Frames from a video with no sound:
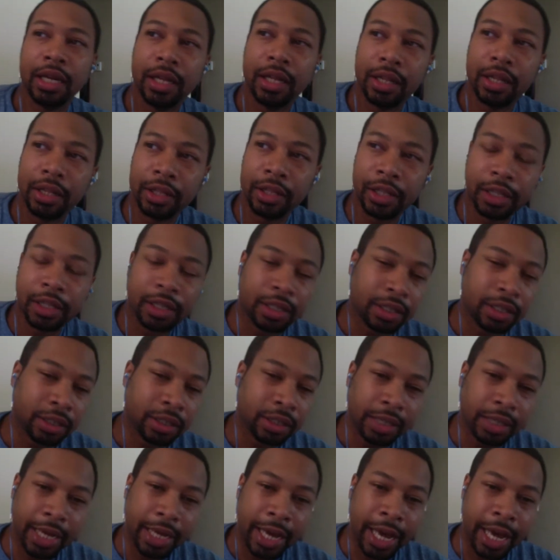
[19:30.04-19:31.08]

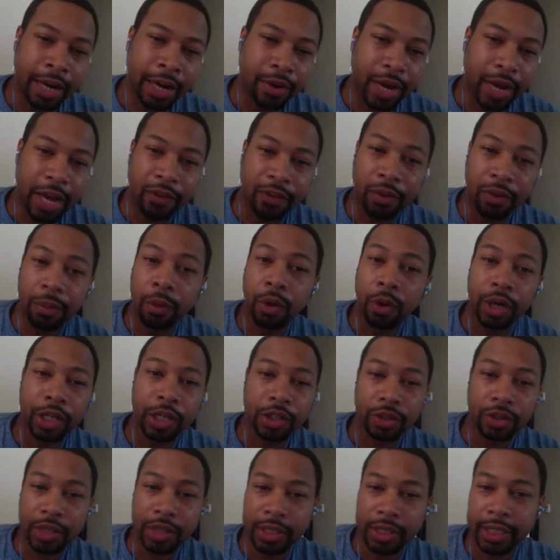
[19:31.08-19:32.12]
the I don't have a
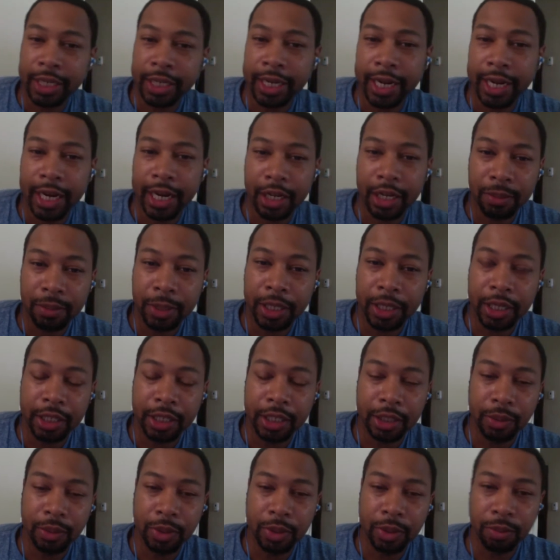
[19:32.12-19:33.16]
mortgage on the second house
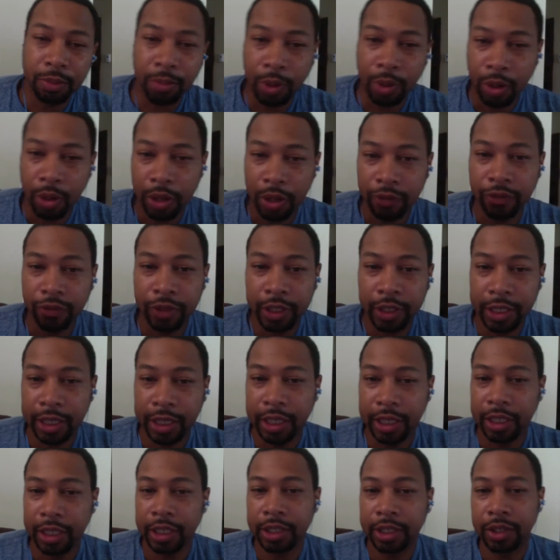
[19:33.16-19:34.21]
because it was bought free and
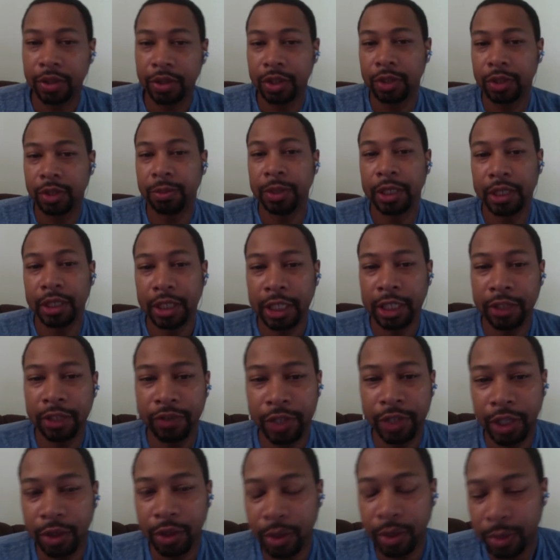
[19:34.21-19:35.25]
clear, so to speak,
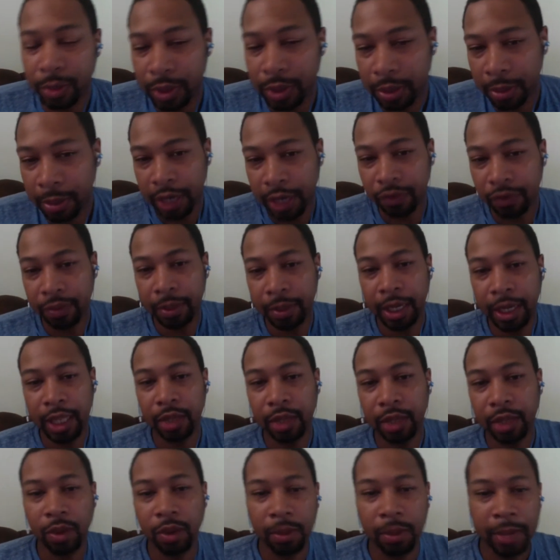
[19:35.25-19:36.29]
even though it was the money from the other
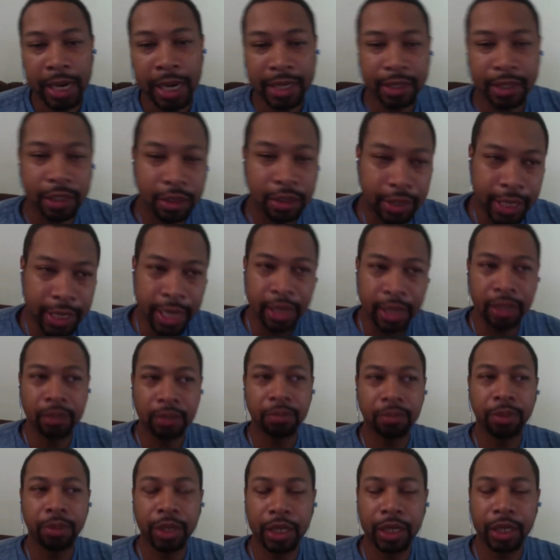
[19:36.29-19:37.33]
one, but I still kind of
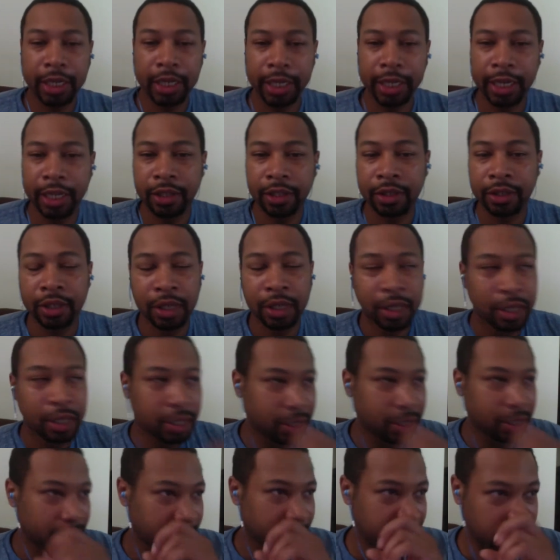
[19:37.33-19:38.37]
put it together.
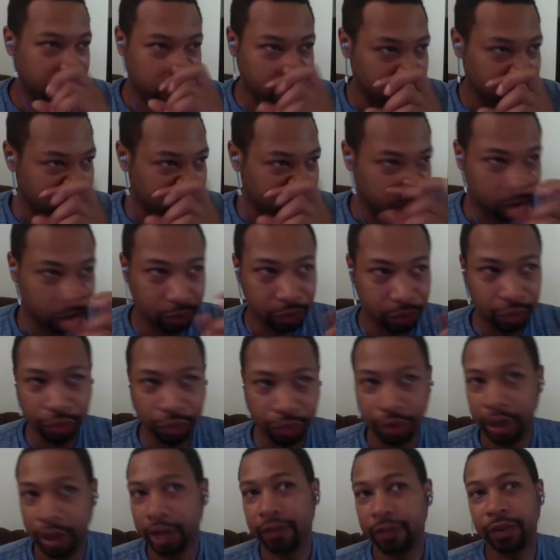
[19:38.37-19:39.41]
So
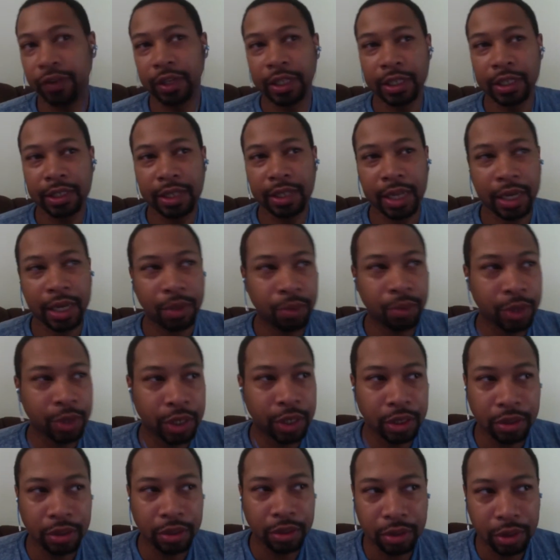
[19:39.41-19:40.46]
roughly, it's like
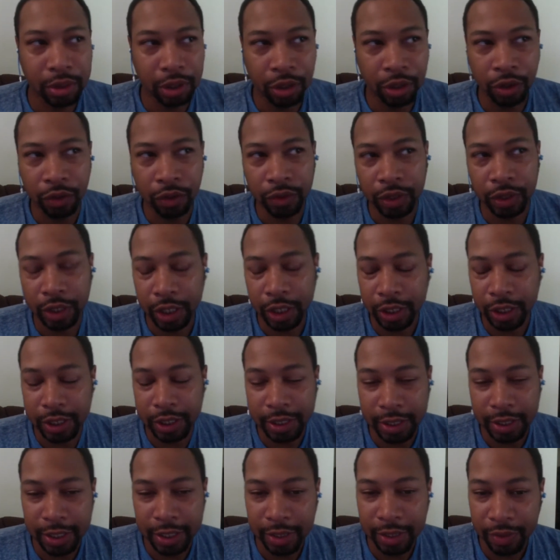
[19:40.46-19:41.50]
what over
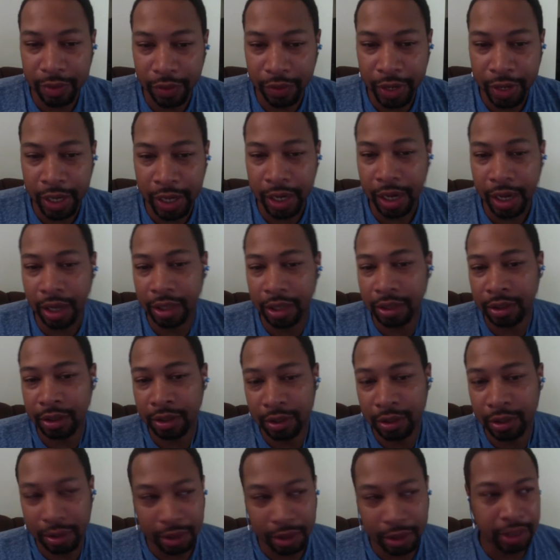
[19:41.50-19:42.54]
175
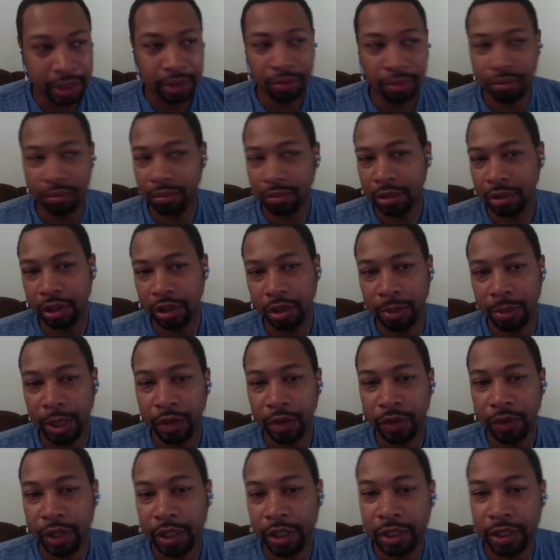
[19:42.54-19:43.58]
dollars, a little bit
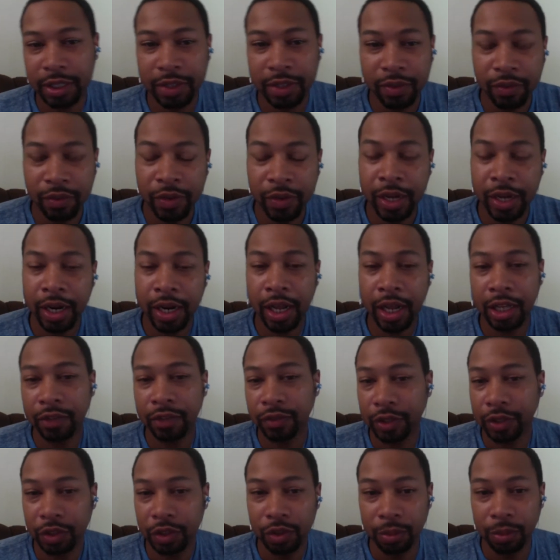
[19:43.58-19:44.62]
over 175 dollars
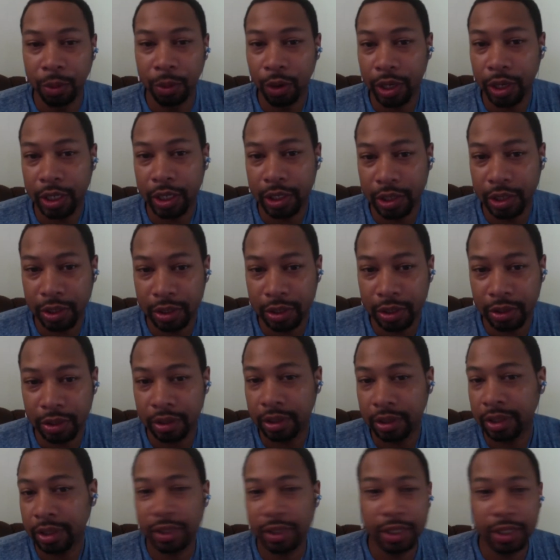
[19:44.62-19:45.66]
for two mortgages.
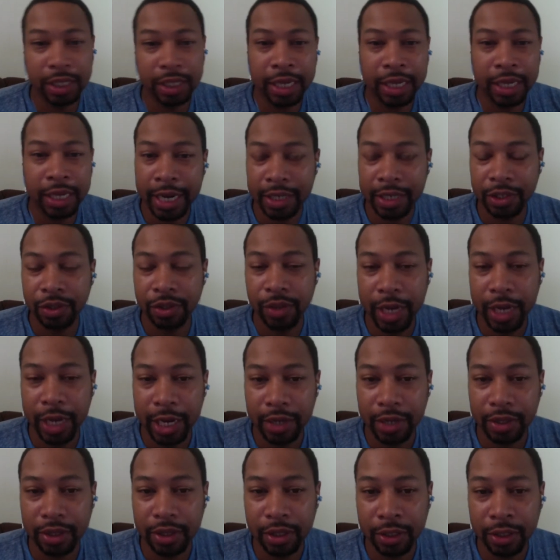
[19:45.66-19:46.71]
Since mm-hmm. I got two
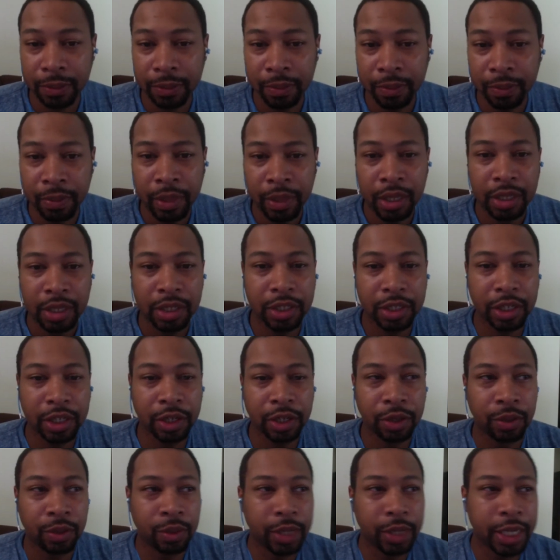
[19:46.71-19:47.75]
houses.
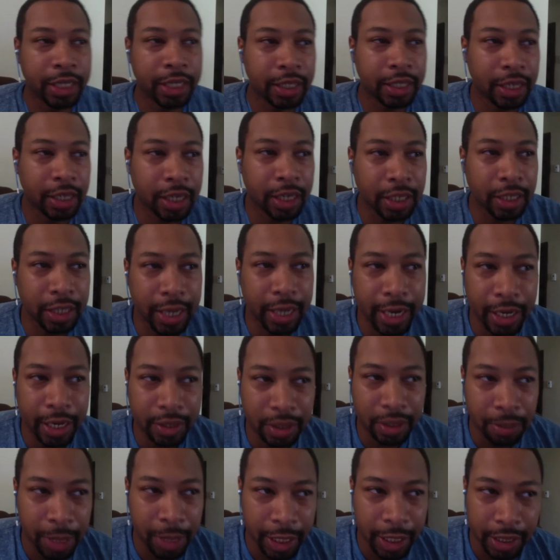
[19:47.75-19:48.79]
So at the other house,
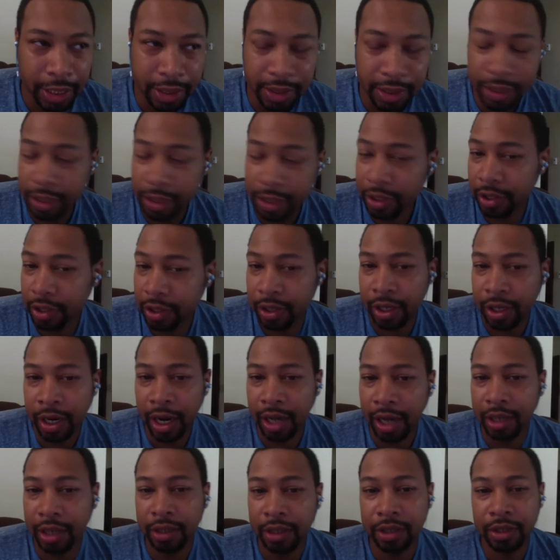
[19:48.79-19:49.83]
I'm making six hundred
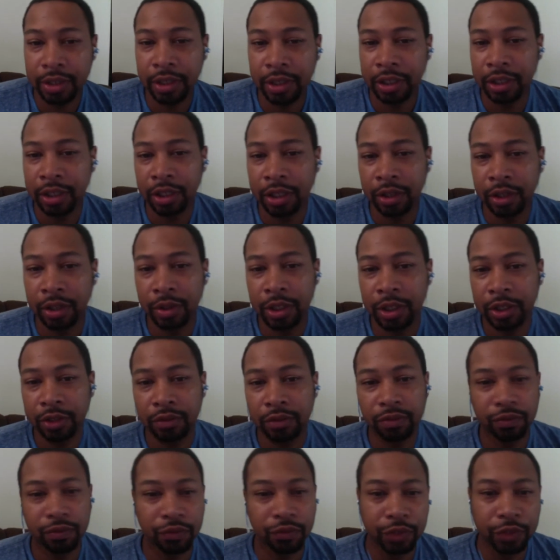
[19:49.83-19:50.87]
dollars, and you know
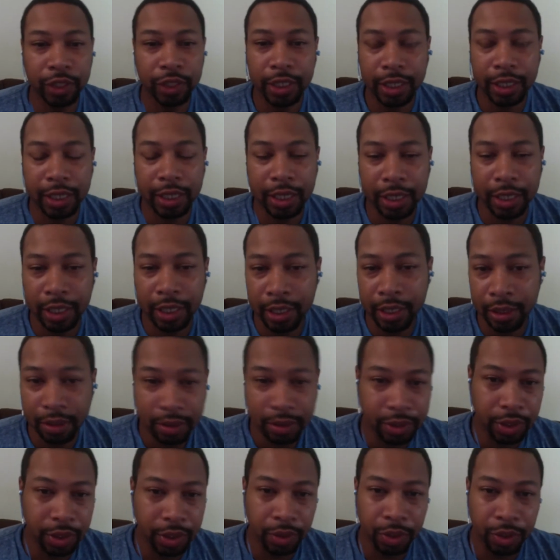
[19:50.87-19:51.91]
it's free and clear,
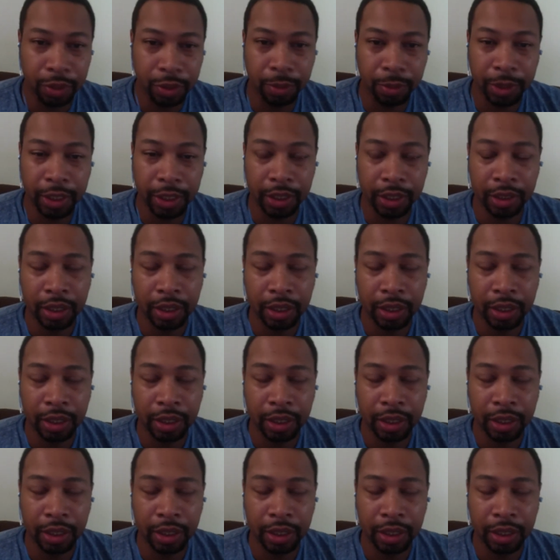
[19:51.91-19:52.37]
so to speak.